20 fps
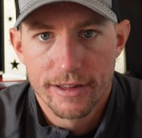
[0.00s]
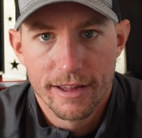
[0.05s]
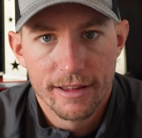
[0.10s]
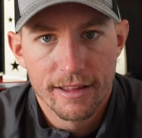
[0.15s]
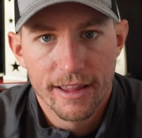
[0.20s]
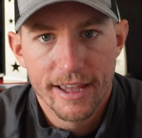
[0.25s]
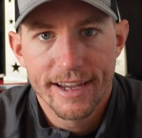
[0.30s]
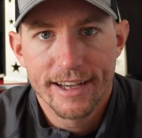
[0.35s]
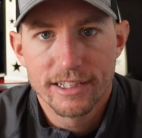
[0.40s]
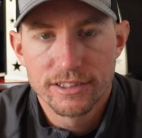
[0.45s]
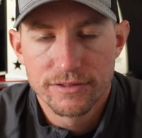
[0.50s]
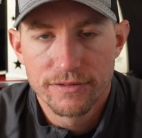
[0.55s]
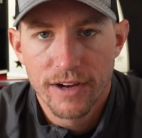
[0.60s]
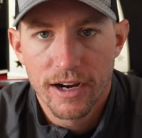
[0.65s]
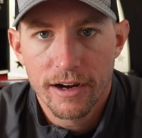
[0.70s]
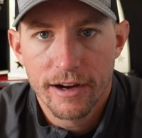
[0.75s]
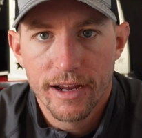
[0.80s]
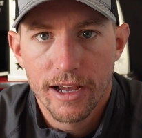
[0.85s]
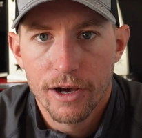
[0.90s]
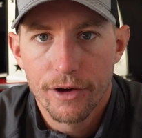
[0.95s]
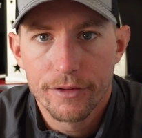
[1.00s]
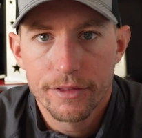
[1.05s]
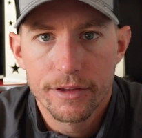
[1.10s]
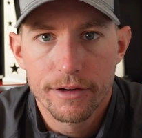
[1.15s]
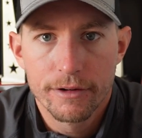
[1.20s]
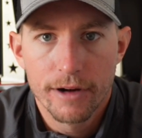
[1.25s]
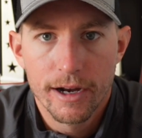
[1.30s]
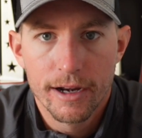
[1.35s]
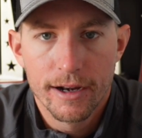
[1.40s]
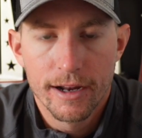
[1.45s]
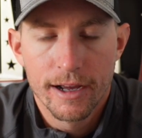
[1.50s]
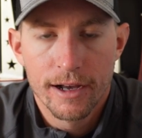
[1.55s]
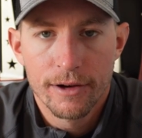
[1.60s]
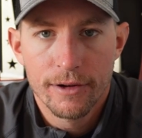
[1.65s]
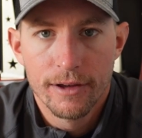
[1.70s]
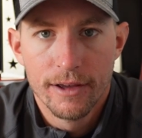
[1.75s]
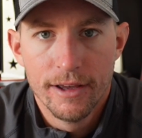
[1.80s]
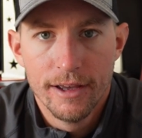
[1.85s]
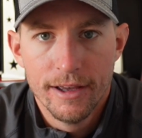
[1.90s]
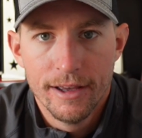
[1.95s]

That lake is very healthy right now.